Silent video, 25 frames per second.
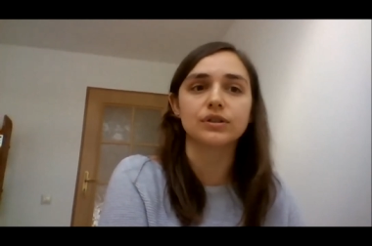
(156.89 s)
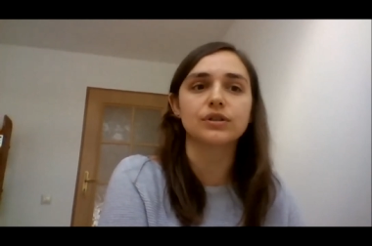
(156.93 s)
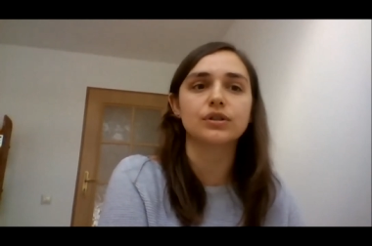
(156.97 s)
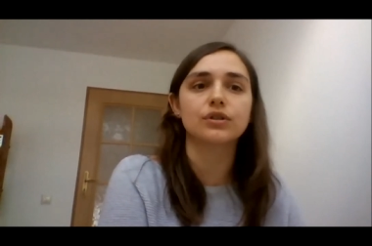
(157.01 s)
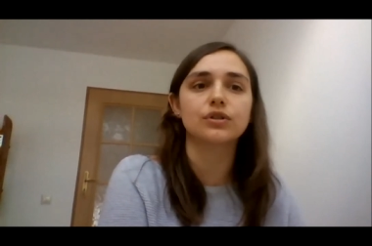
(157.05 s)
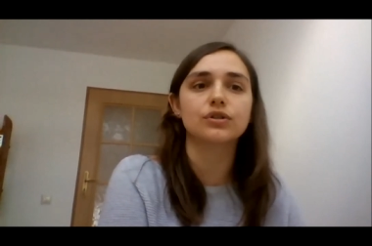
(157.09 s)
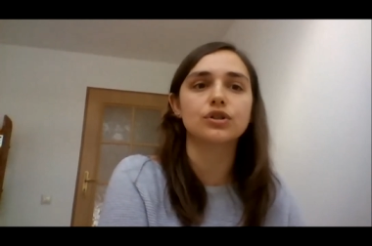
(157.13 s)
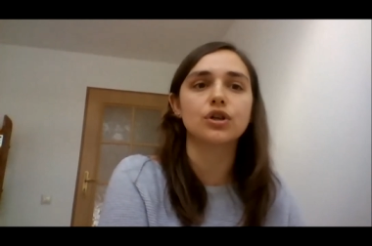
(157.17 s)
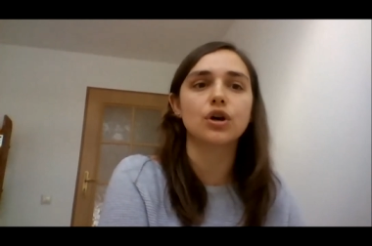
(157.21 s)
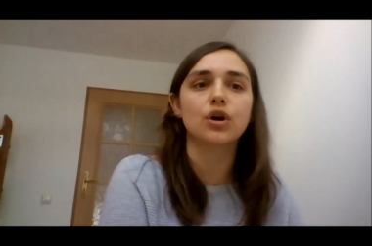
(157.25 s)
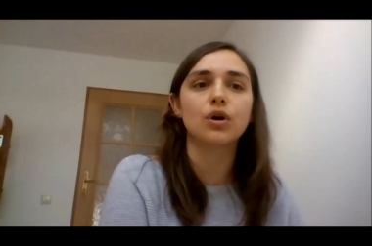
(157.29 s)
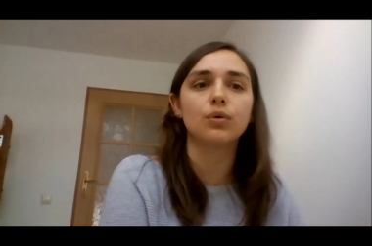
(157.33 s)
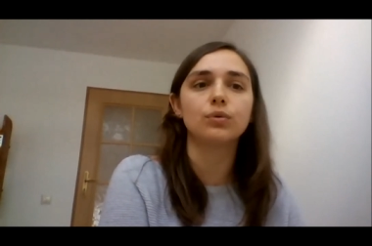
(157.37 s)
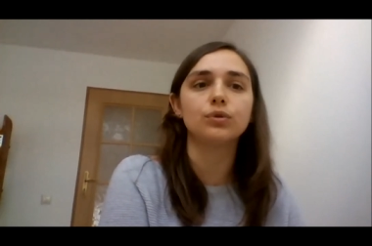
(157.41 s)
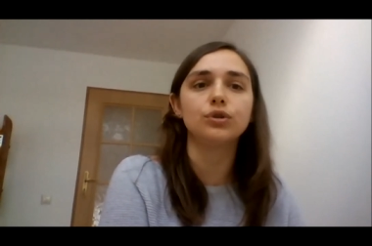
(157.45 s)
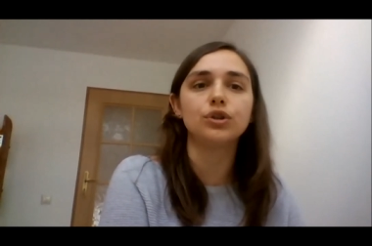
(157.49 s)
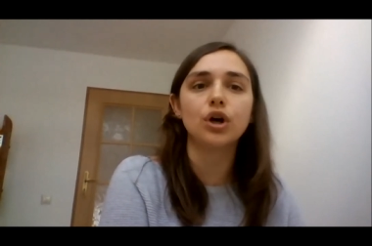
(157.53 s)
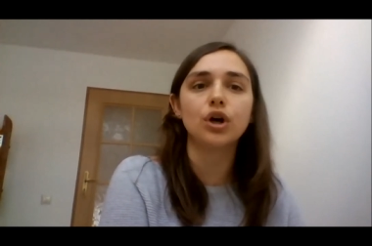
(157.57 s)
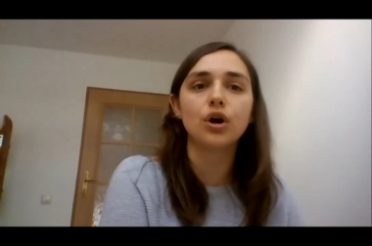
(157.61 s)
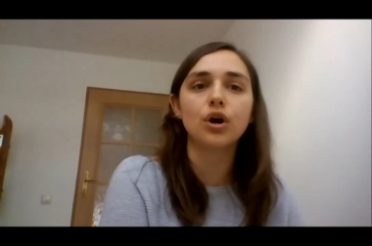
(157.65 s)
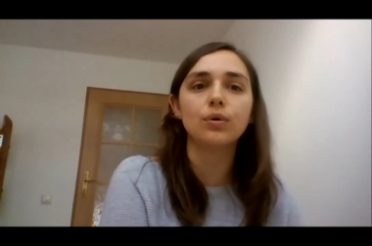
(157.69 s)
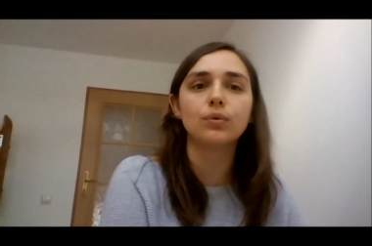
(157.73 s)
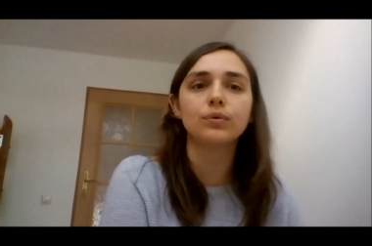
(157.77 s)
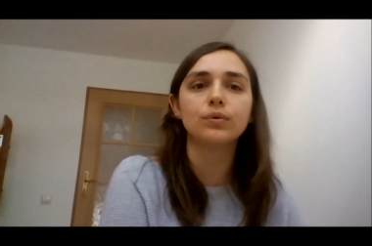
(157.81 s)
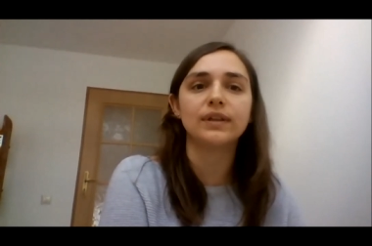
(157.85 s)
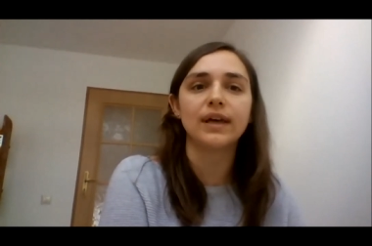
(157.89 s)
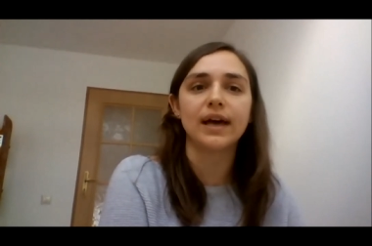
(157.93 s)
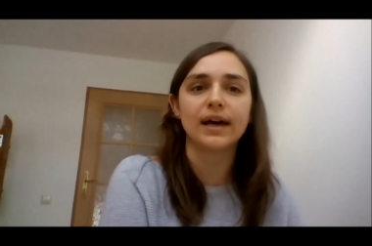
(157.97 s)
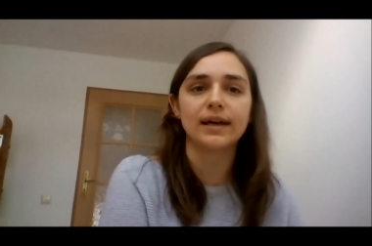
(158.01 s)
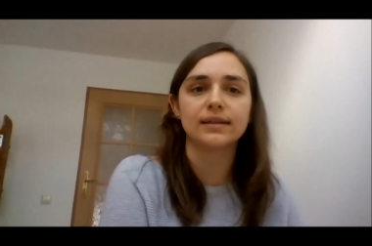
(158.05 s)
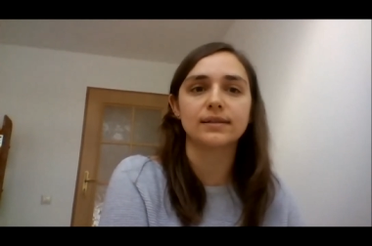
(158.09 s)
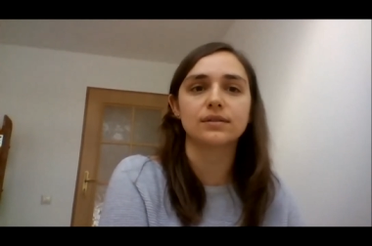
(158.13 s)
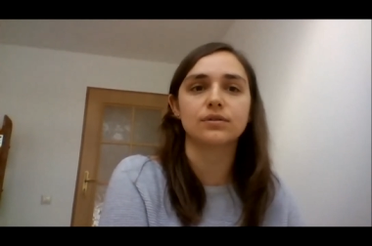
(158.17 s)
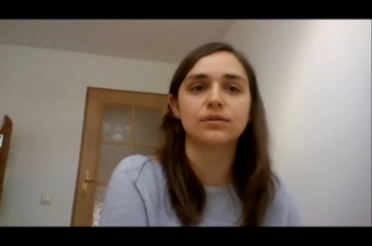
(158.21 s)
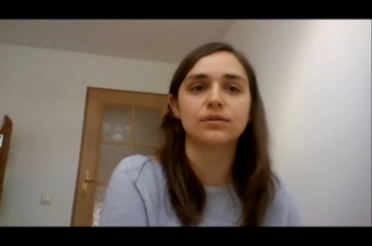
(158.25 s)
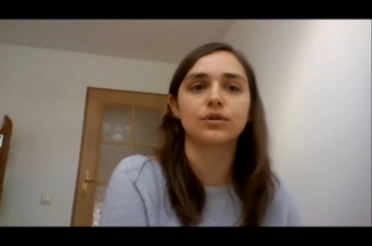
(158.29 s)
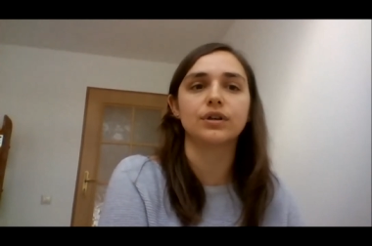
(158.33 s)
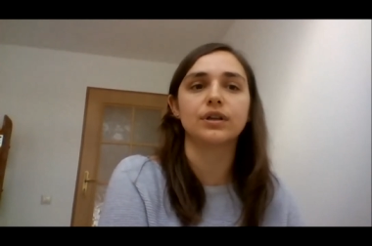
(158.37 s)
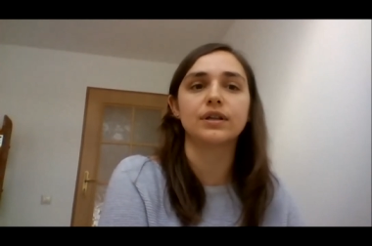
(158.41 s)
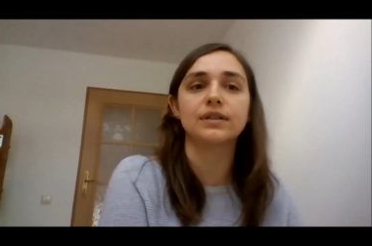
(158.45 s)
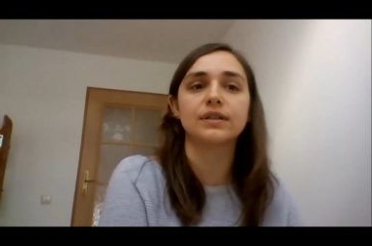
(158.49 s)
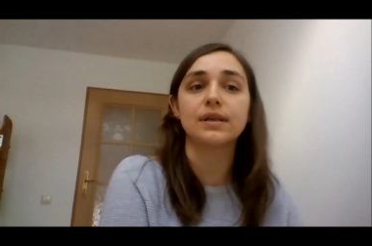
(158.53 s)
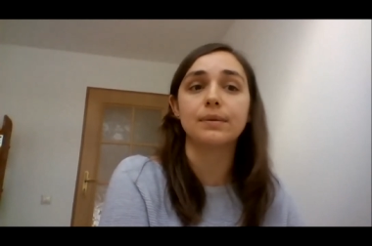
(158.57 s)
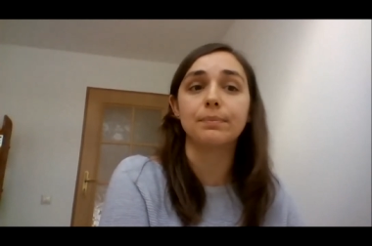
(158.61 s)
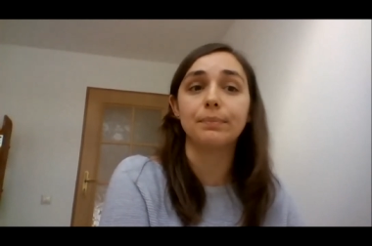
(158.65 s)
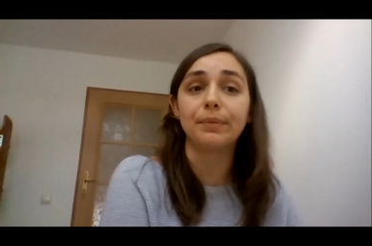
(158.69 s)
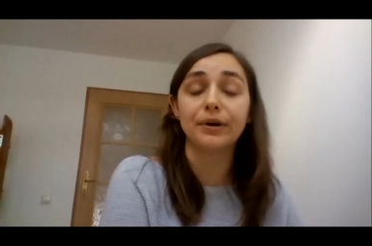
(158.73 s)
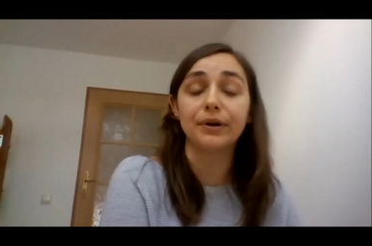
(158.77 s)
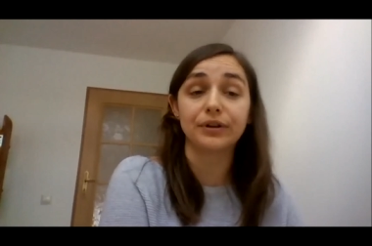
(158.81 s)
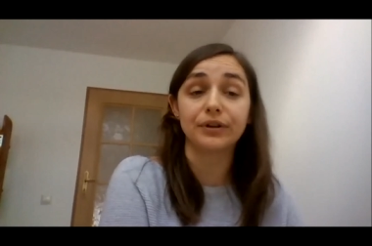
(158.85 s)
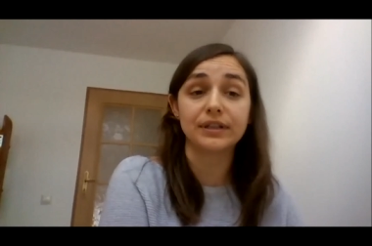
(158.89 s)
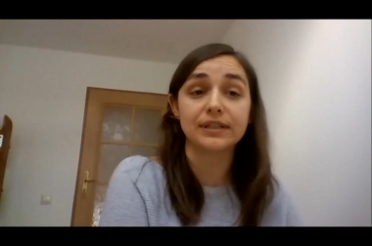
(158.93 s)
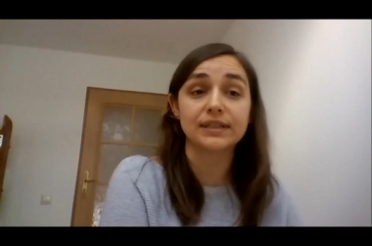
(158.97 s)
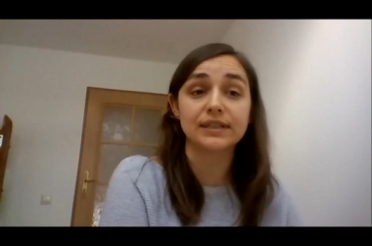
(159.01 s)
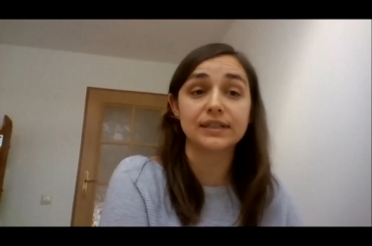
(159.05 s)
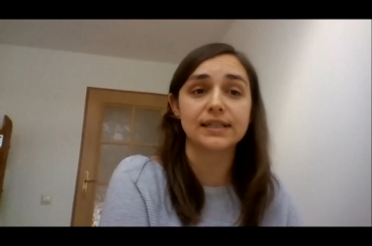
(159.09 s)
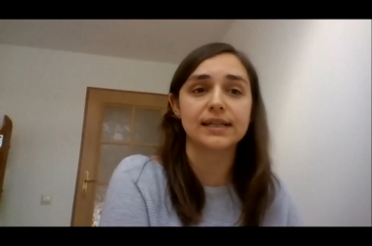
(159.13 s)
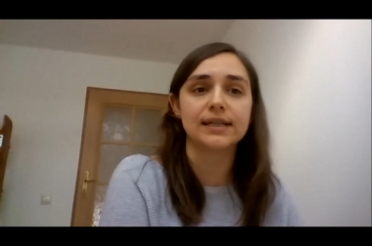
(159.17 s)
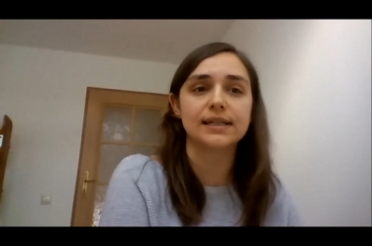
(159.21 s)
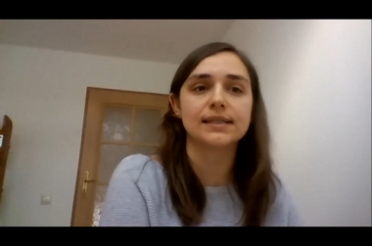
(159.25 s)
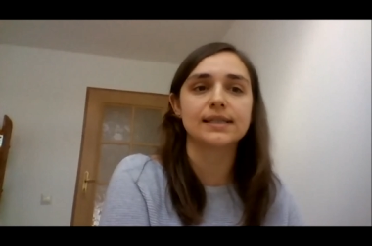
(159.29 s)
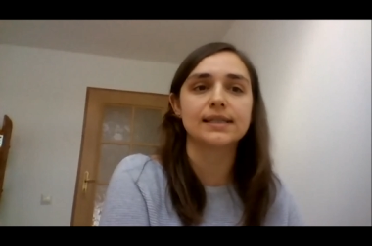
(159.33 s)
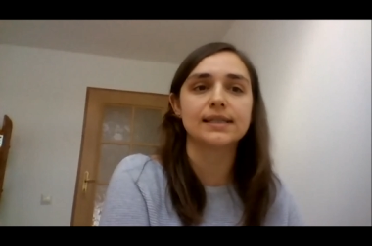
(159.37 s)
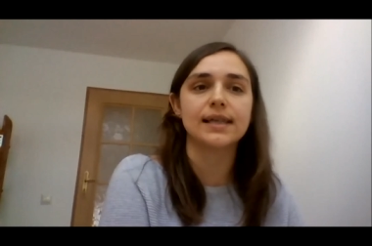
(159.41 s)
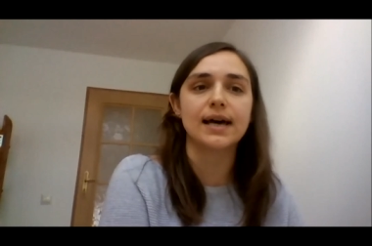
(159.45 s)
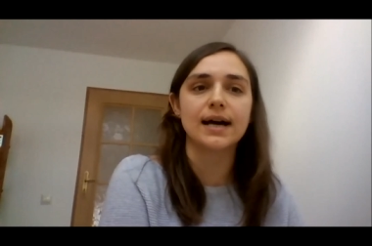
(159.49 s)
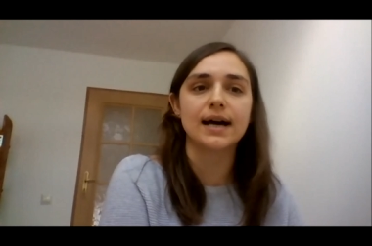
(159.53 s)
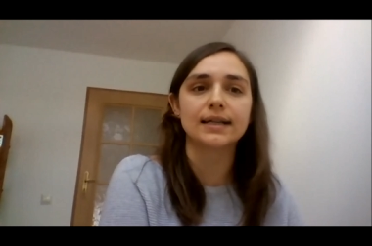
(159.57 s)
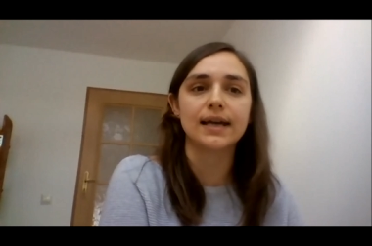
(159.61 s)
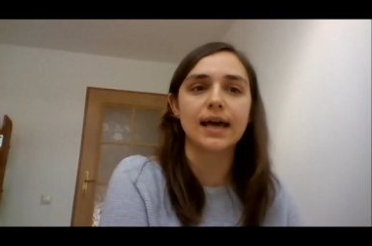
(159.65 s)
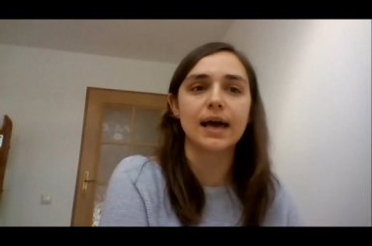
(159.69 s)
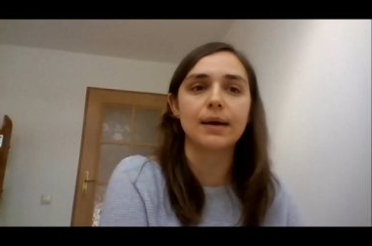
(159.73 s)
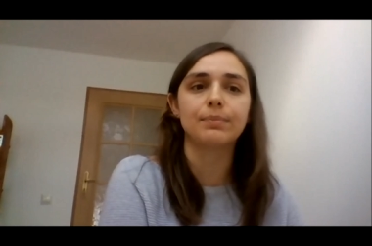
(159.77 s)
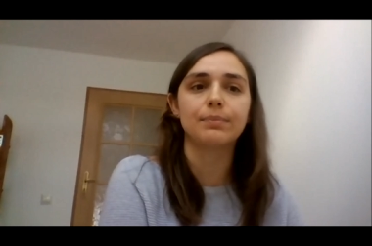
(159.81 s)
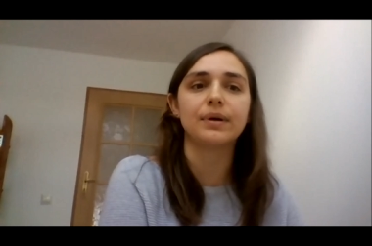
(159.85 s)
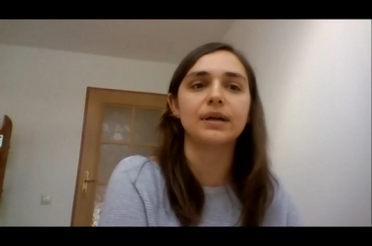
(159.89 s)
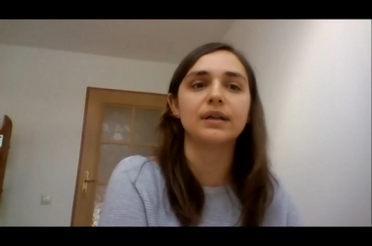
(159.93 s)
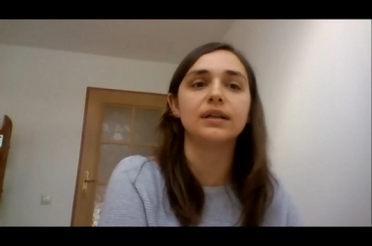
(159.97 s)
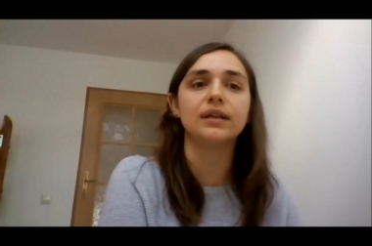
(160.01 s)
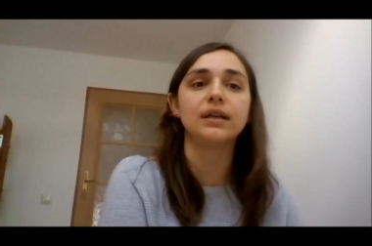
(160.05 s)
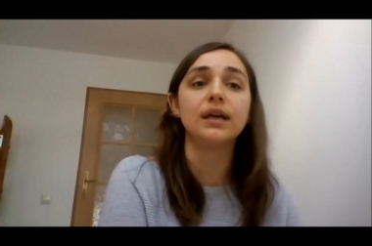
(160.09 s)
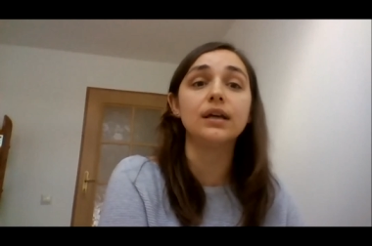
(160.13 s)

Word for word: So no deaths or disappearances that happen